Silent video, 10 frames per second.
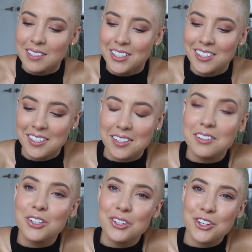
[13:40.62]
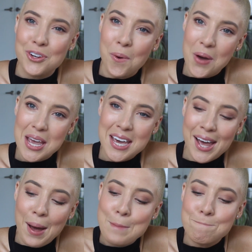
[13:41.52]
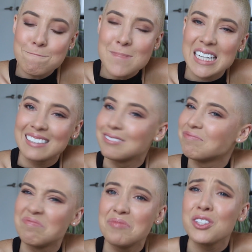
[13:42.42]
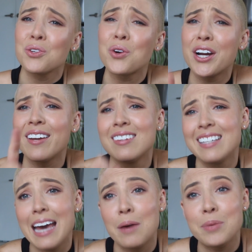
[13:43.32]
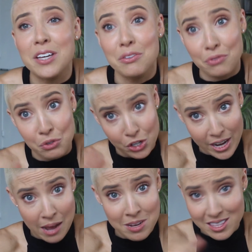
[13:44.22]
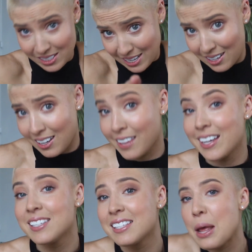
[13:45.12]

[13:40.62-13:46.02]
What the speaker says: just such a joy. Sorry, Gabby, future Gabby that's editing this.